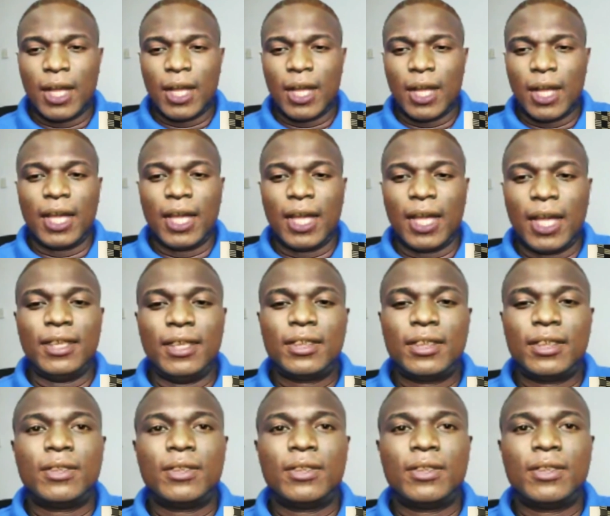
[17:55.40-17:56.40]
And this
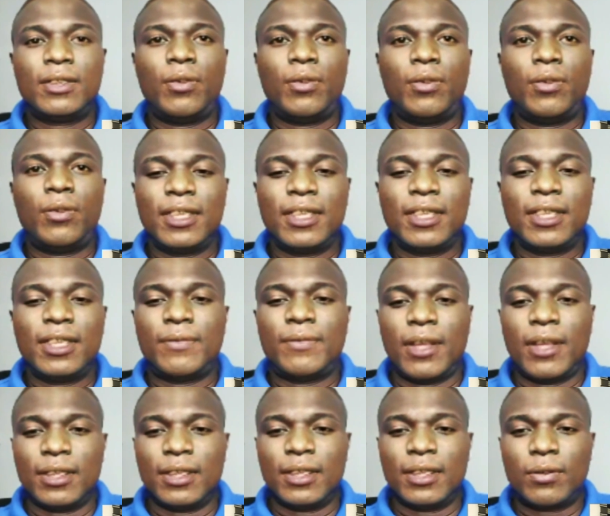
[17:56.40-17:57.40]
is Wizkid's
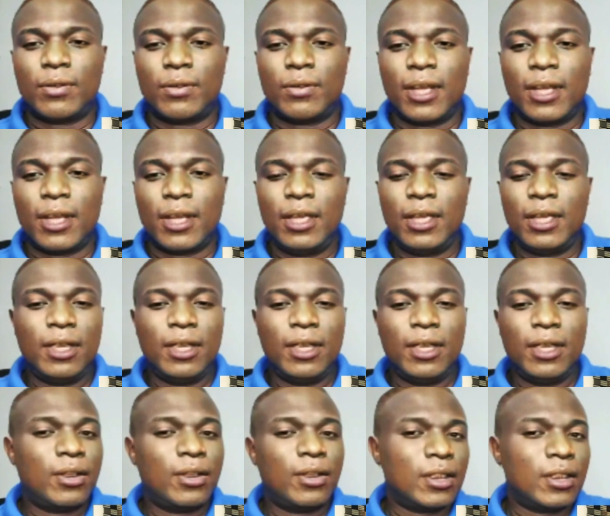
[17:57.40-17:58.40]
face, okay?
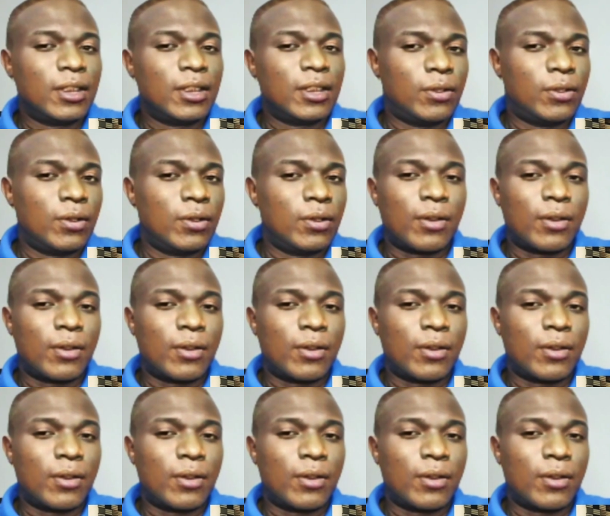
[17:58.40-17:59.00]
Does this look like